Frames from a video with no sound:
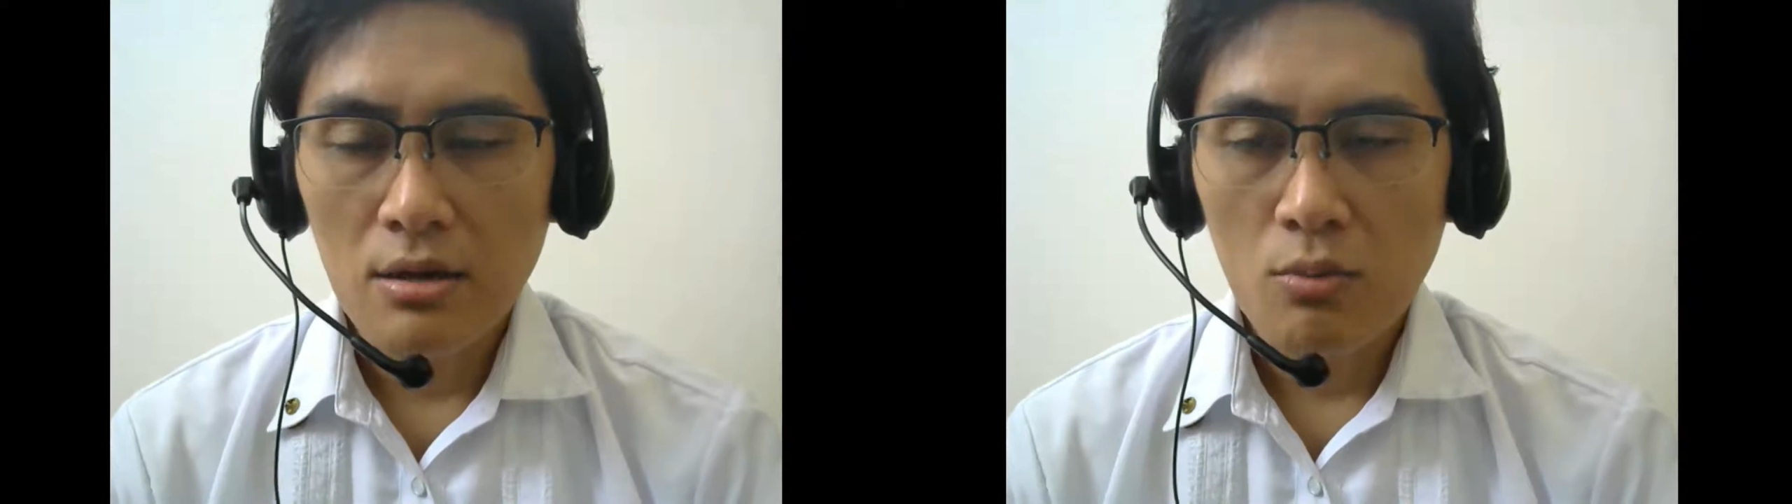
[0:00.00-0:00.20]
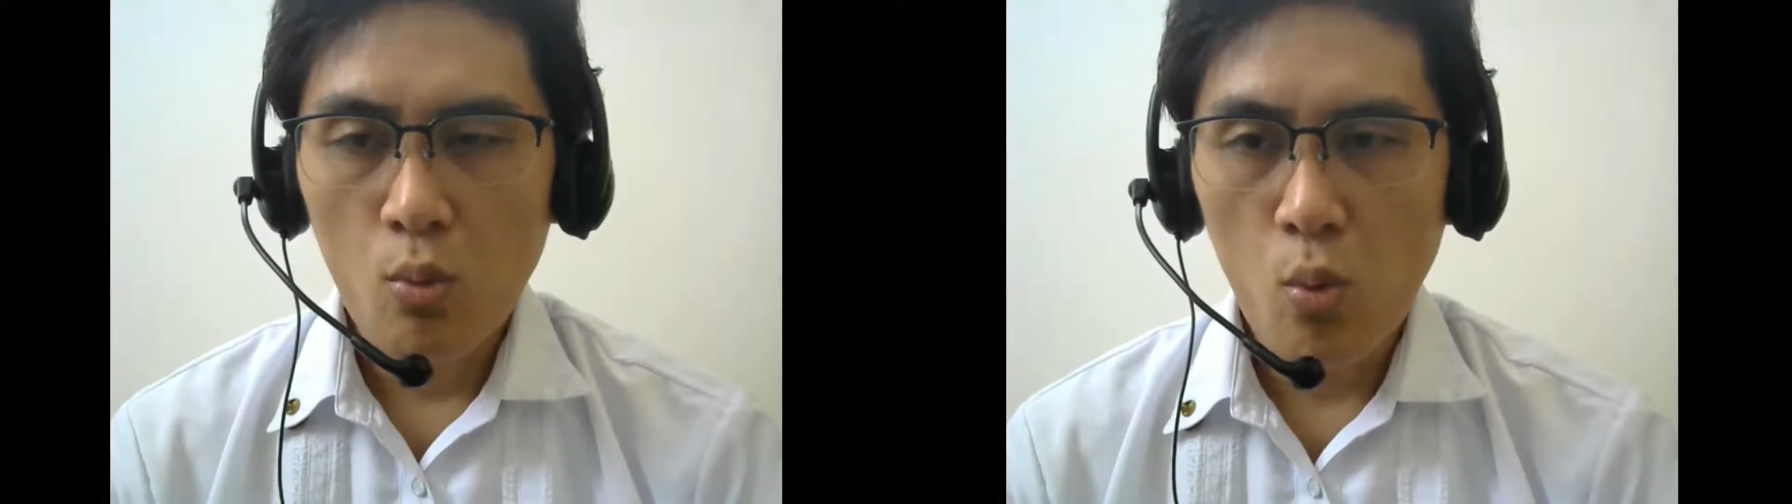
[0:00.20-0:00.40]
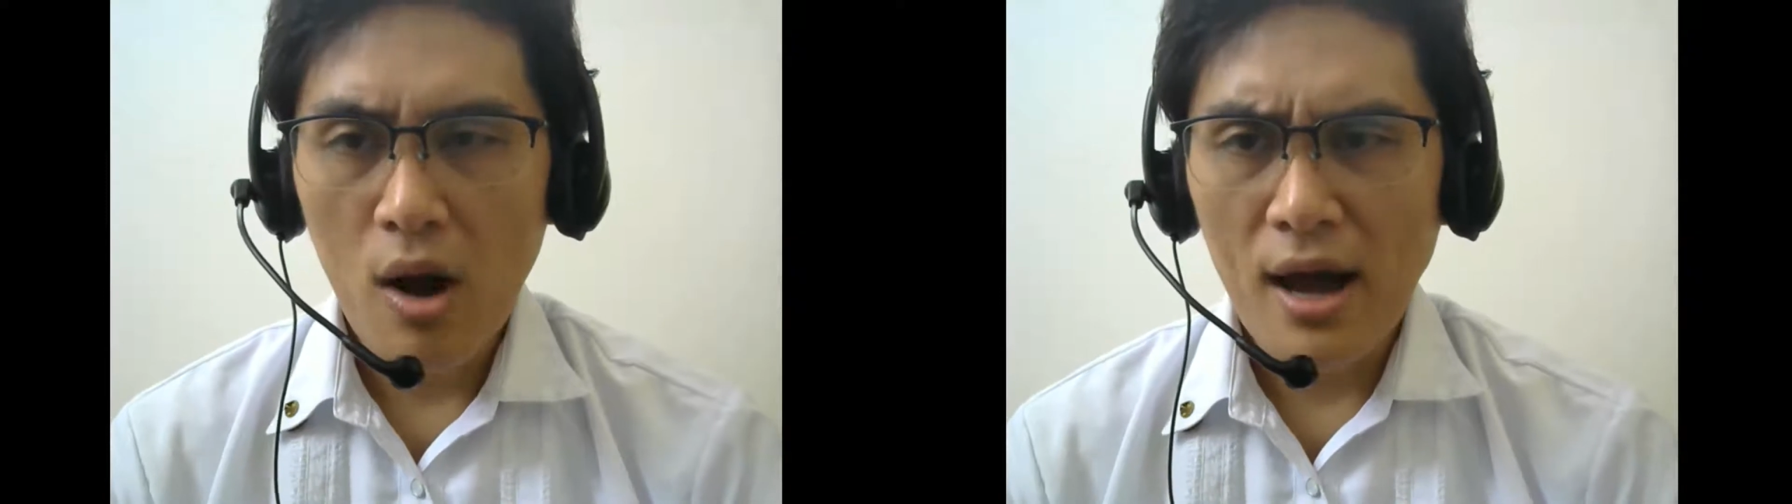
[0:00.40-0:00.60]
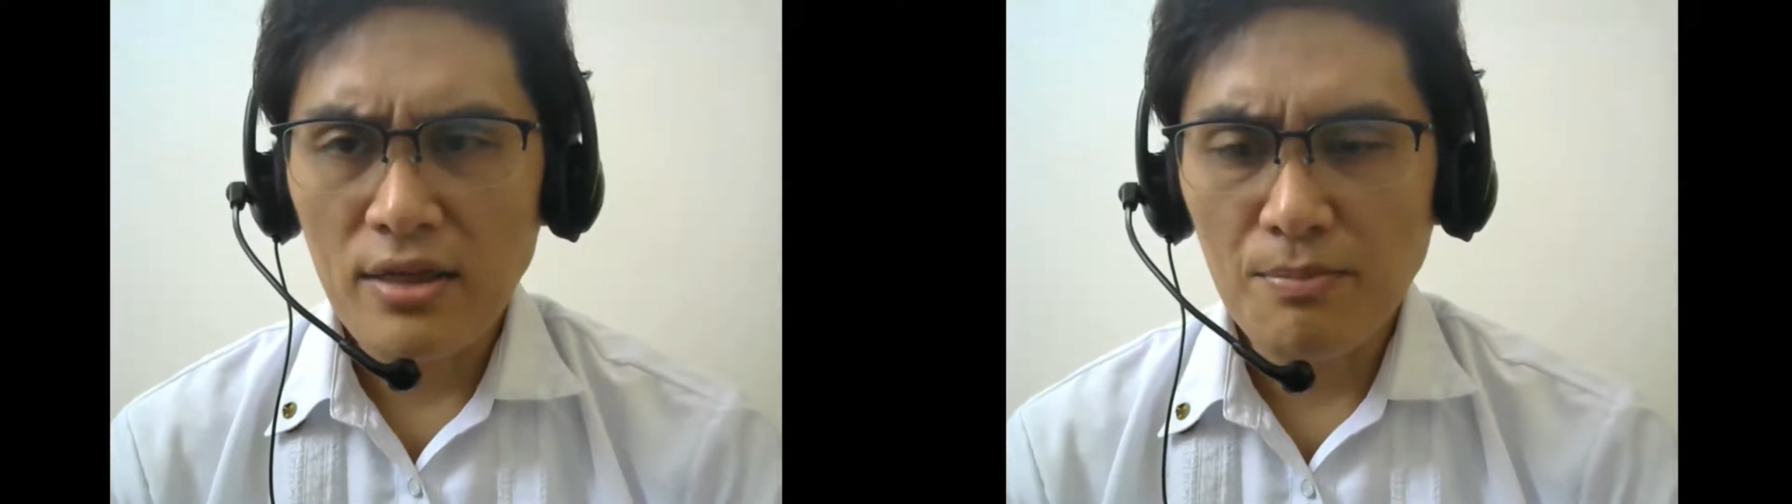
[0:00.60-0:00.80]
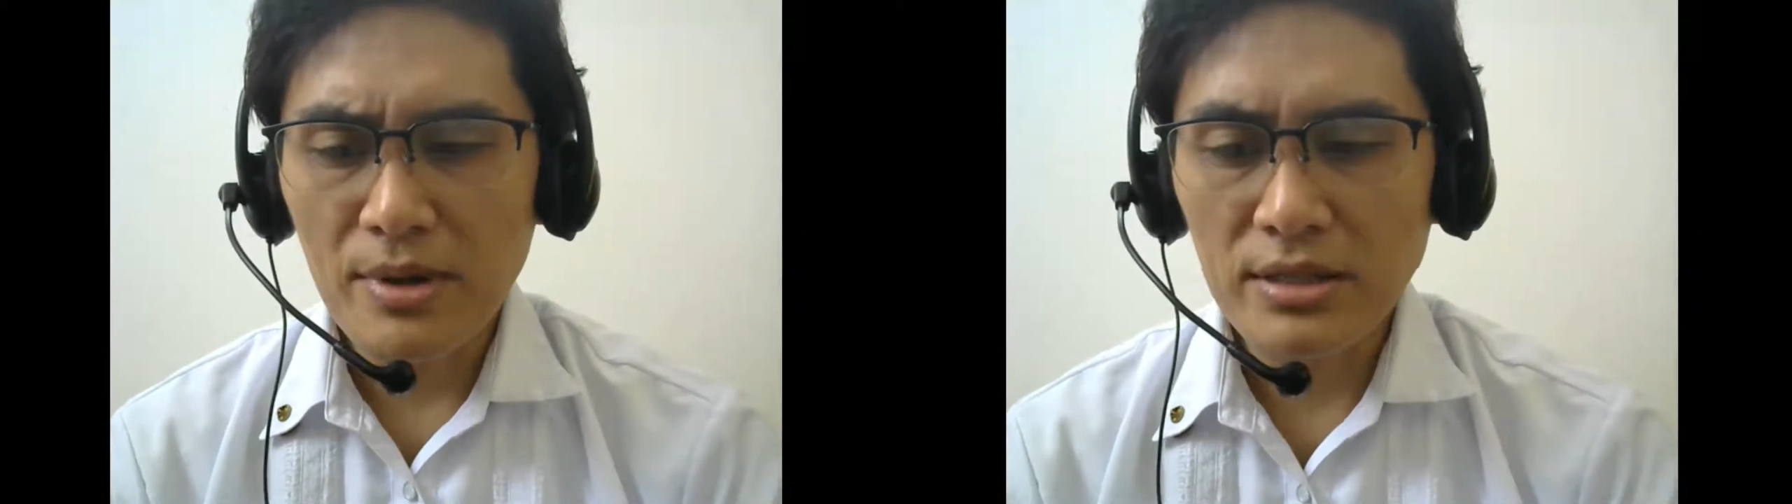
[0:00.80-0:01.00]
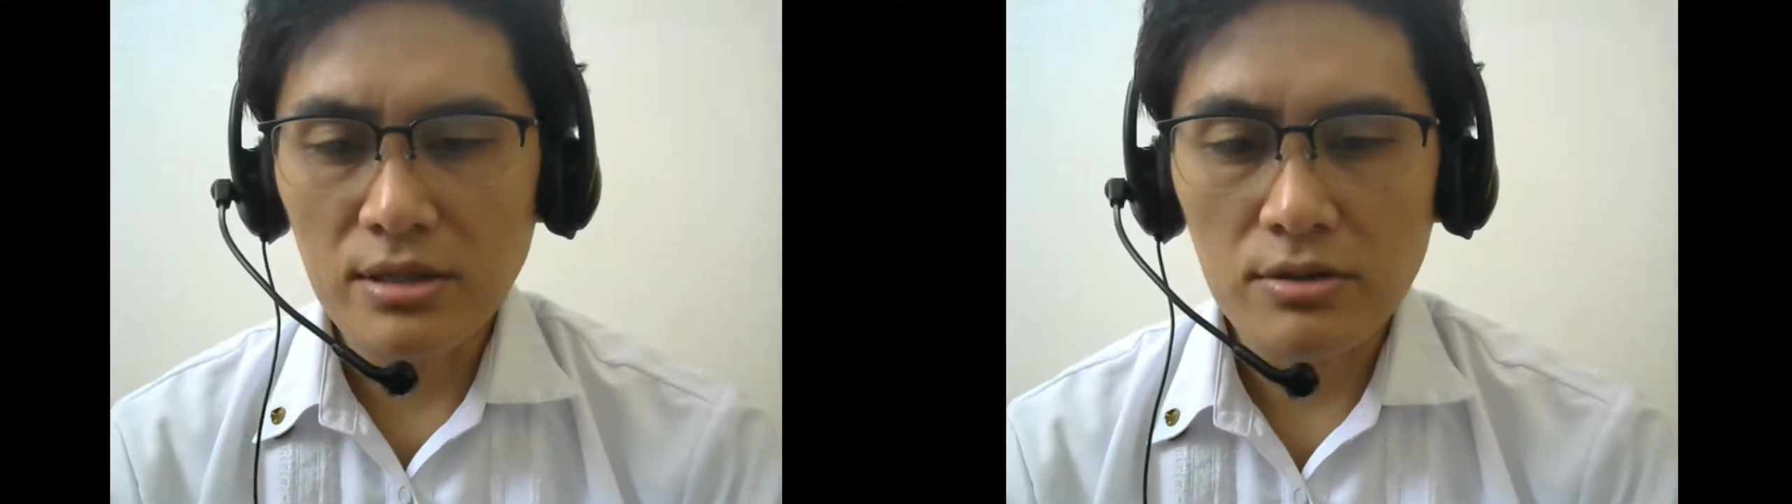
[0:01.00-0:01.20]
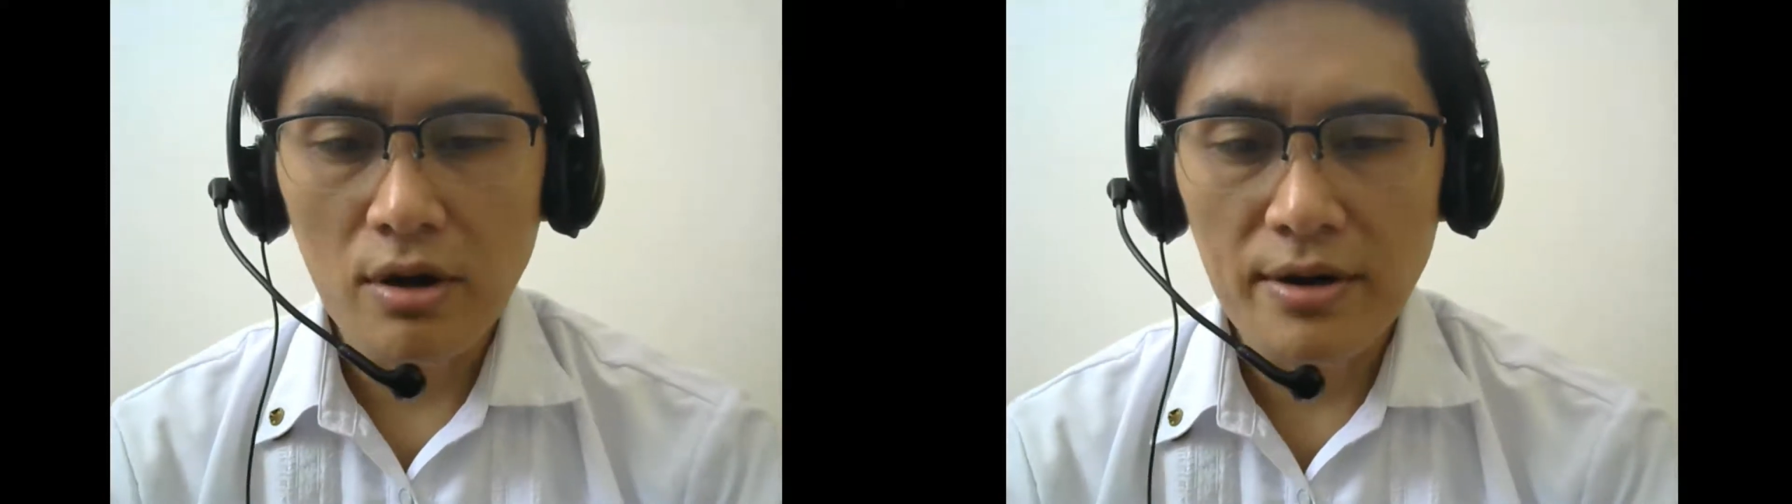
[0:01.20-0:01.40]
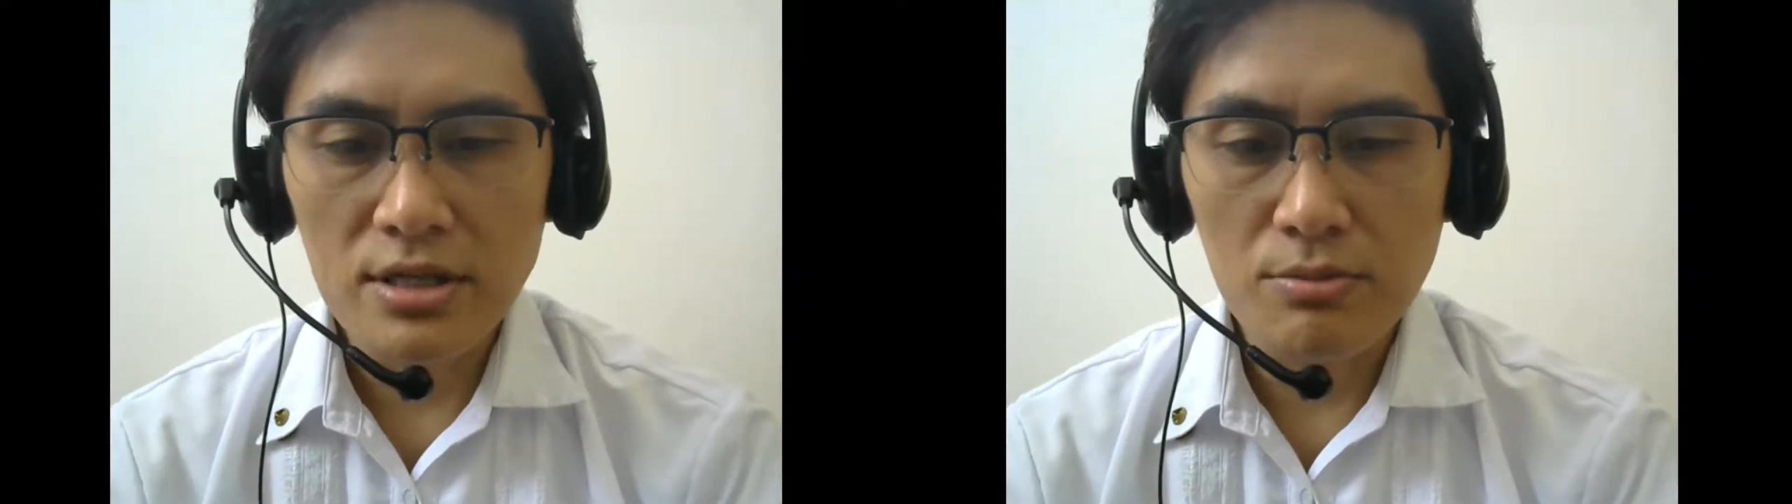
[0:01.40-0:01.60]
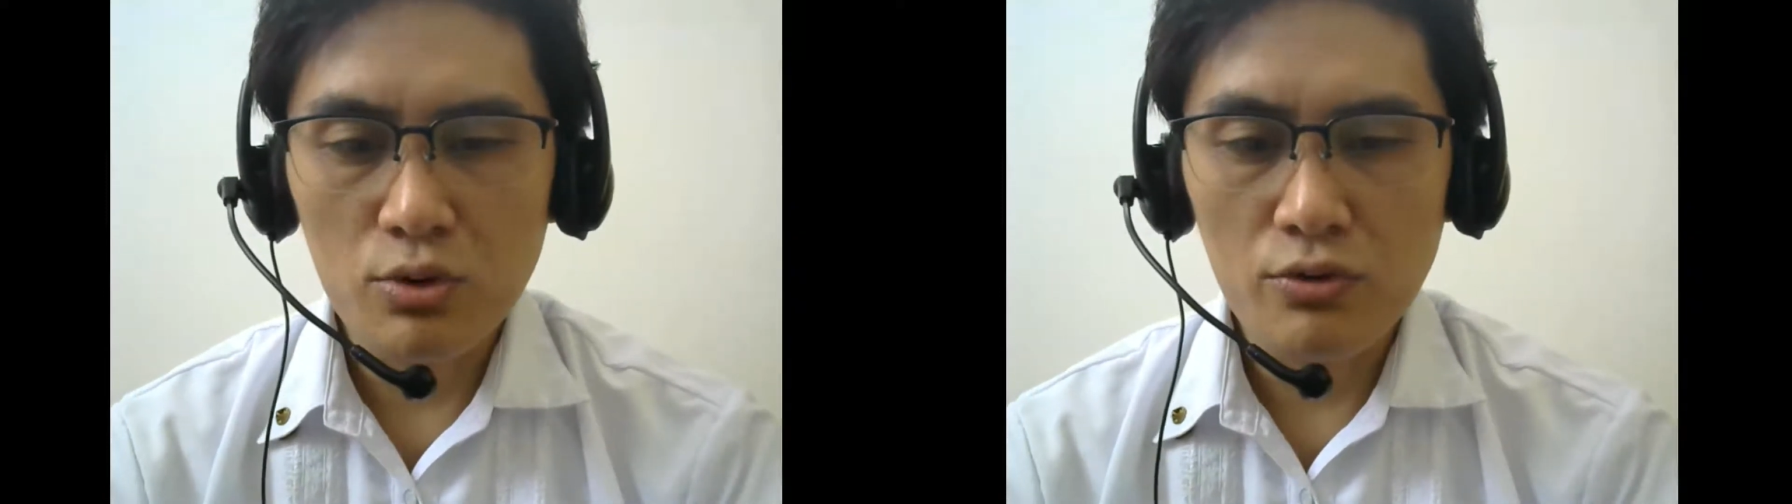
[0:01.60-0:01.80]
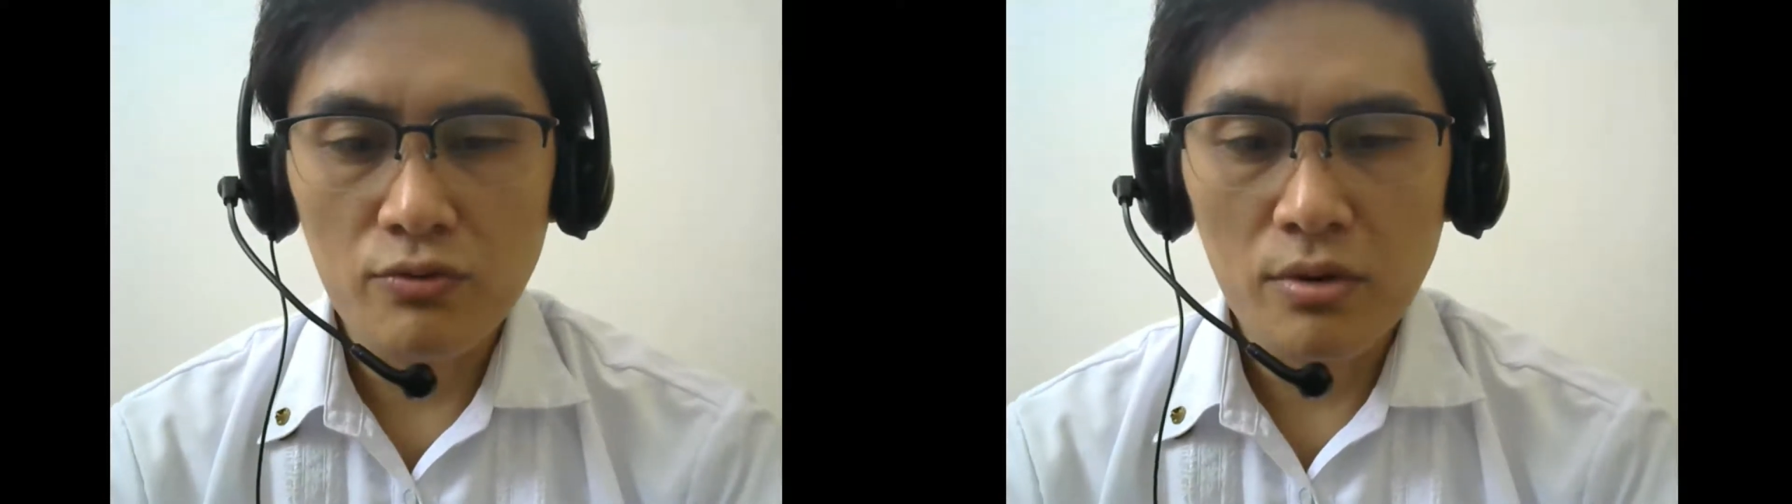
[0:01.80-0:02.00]
why the plate tectonics
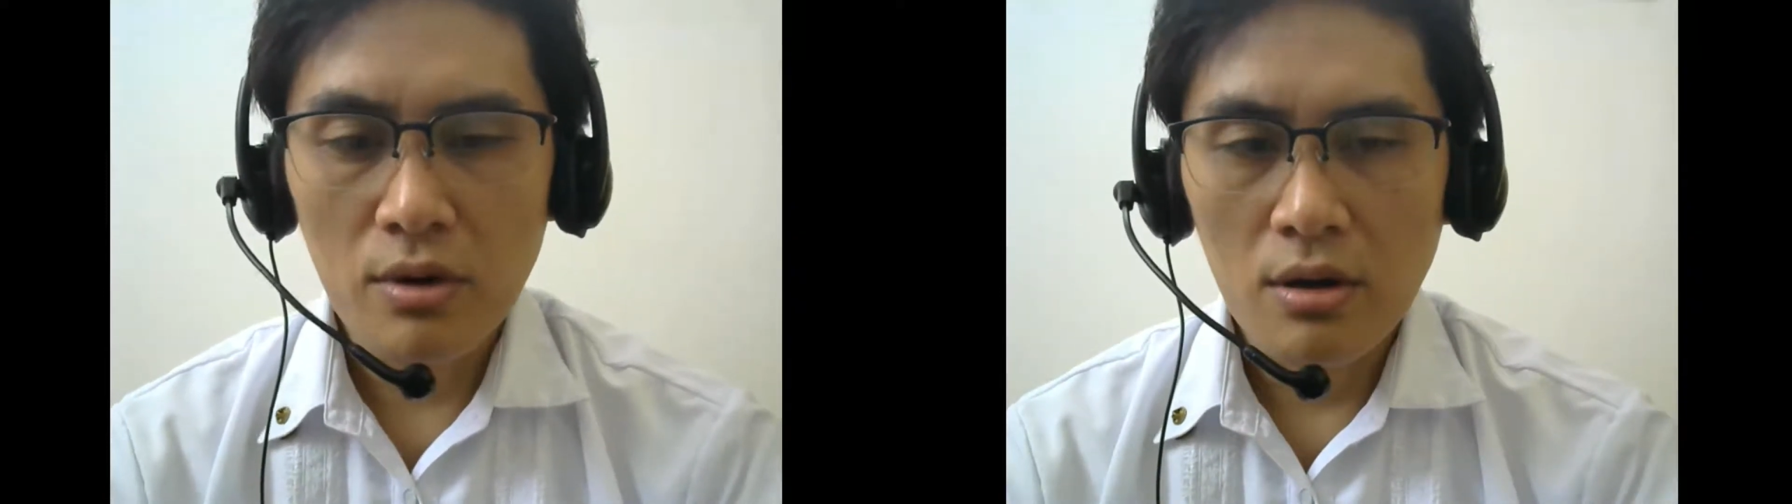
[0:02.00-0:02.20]
move